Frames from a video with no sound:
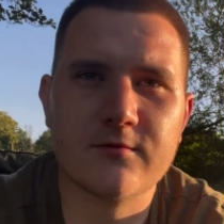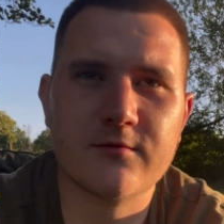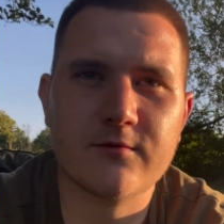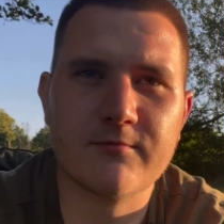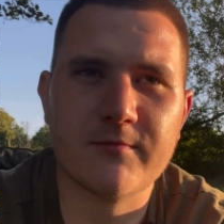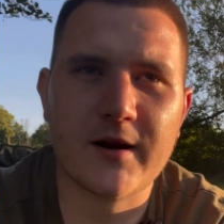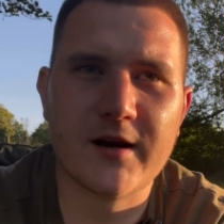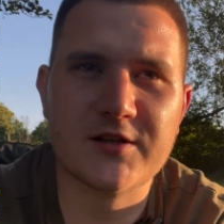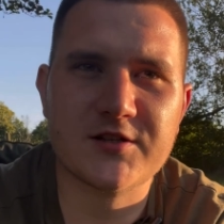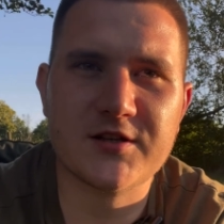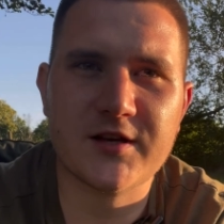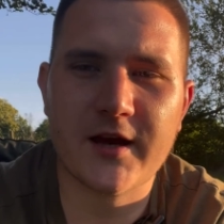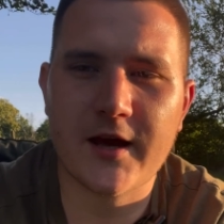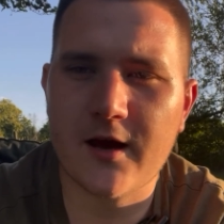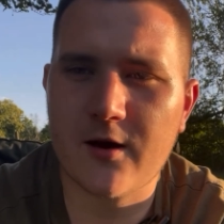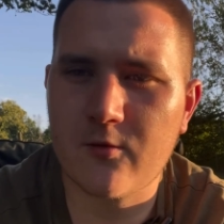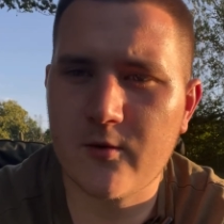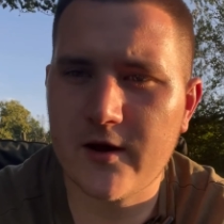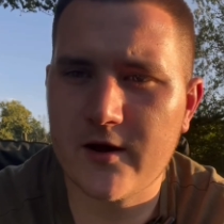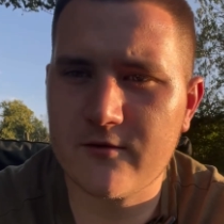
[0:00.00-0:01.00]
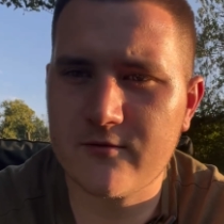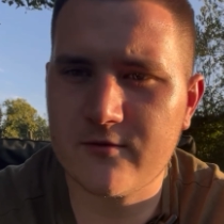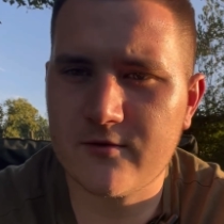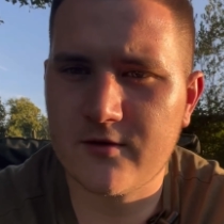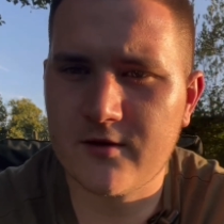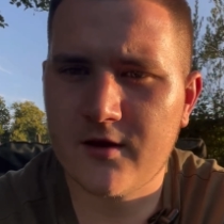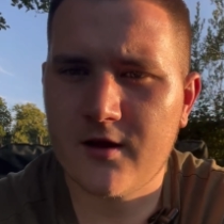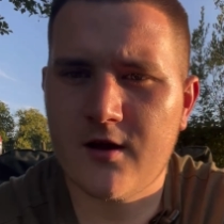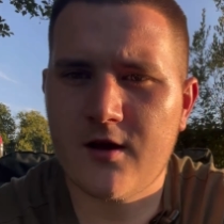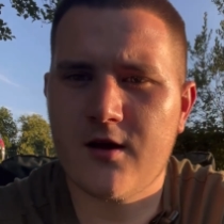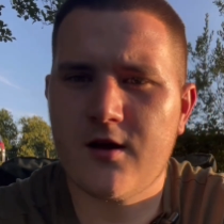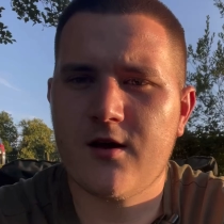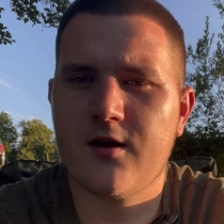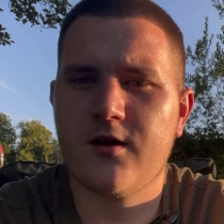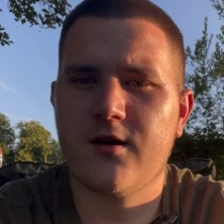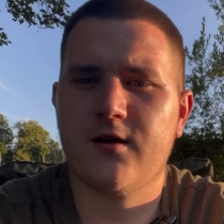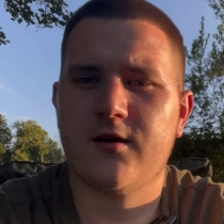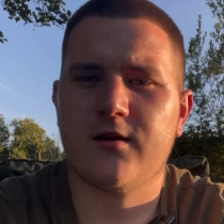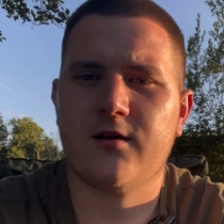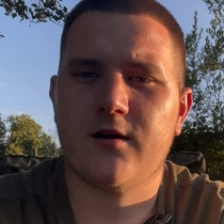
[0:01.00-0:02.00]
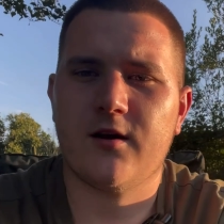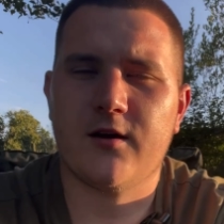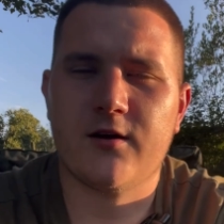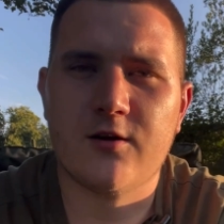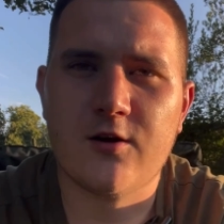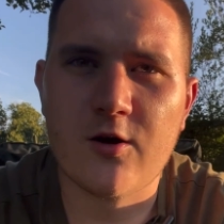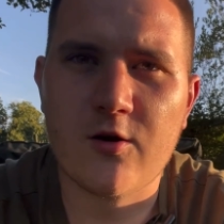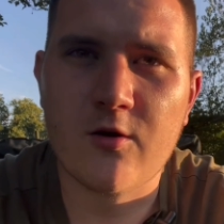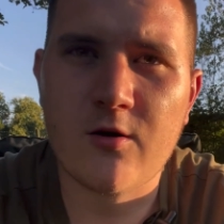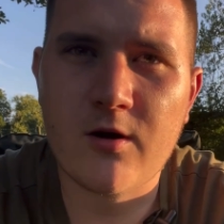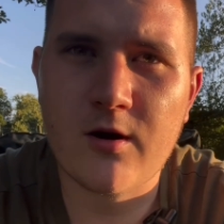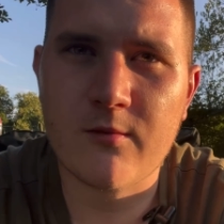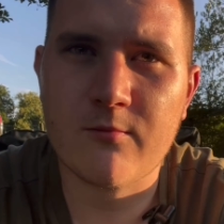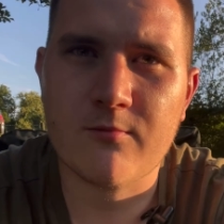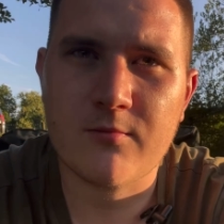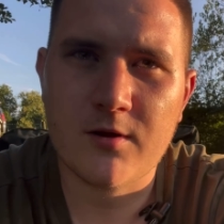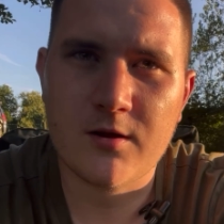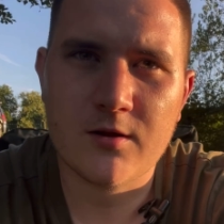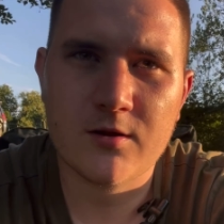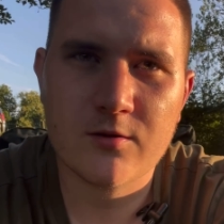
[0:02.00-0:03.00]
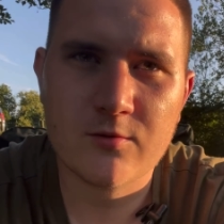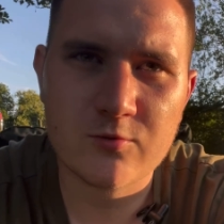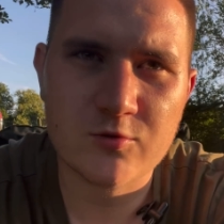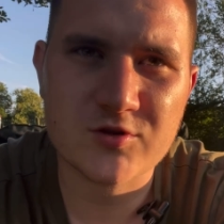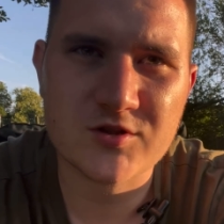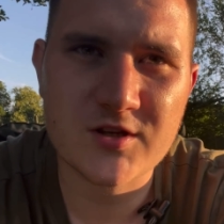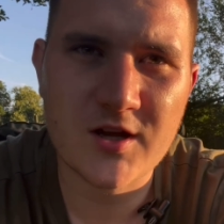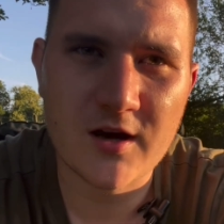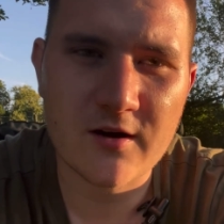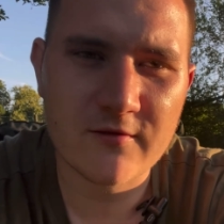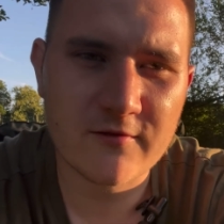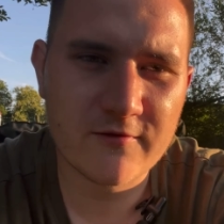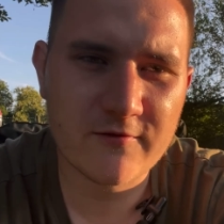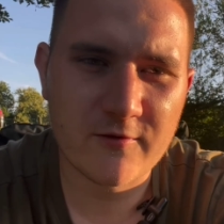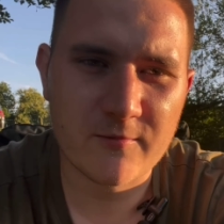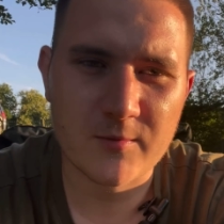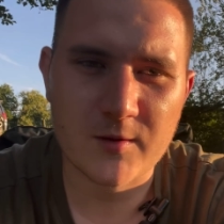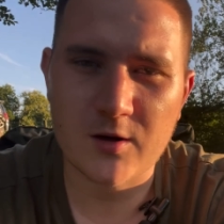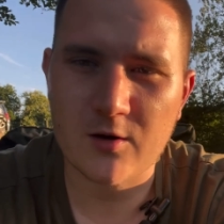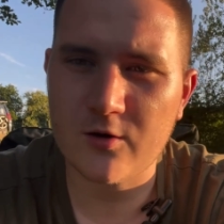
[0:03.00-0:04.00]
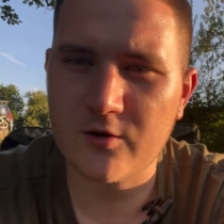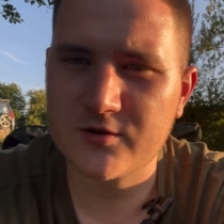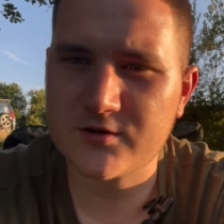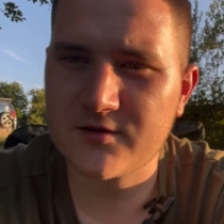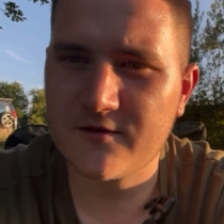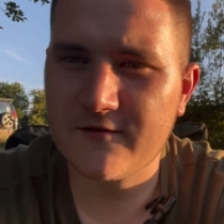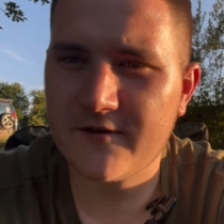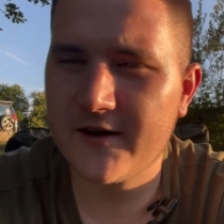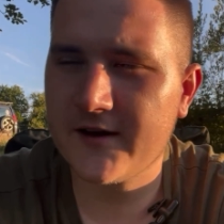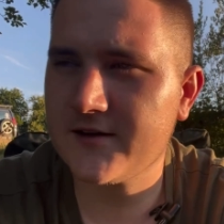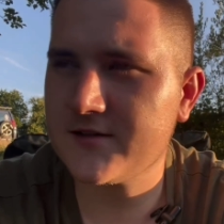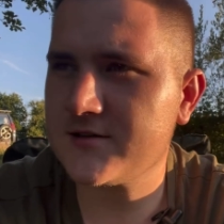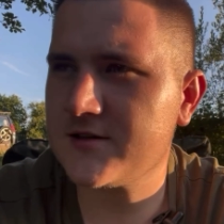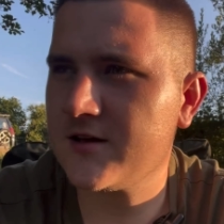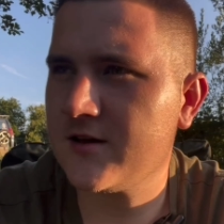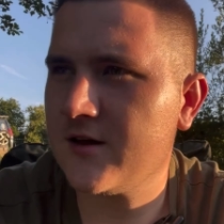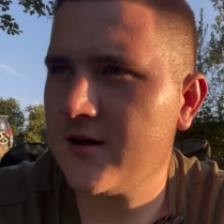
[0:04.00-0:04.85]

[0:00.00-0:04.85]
managed to get away with, and no harm was done from the looks of things.